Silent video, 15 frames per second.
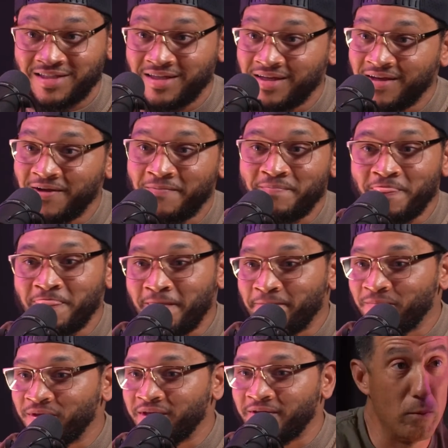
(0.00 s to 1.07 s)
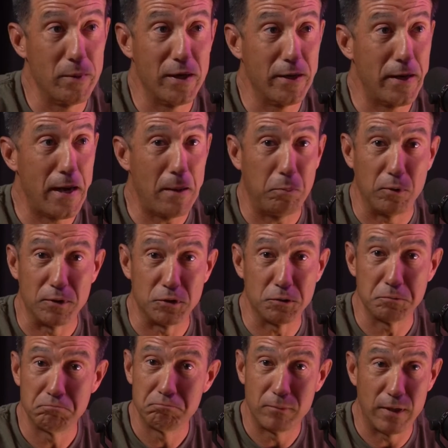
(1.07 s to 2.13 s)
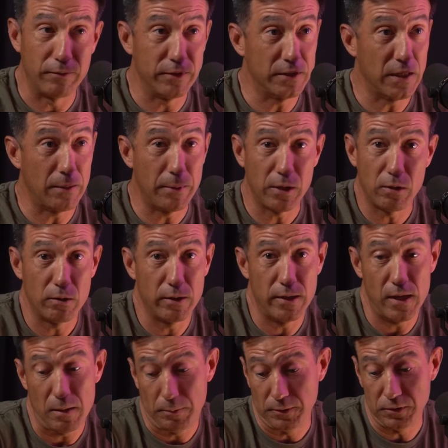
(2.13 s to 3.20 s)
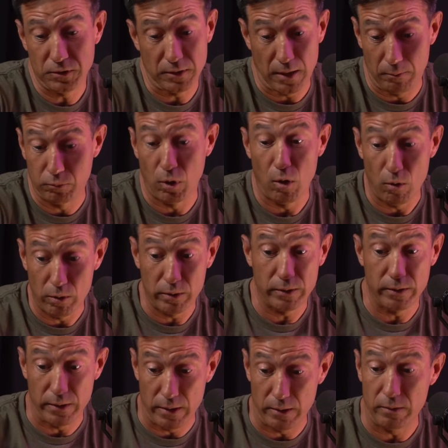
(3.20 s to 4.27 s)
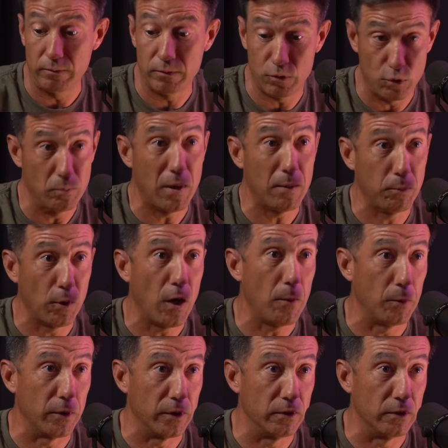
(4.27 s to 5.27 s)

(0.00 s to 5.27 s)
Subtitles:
I got a home in Annapolis. Every time I go to Annapolis, I'm going to my property.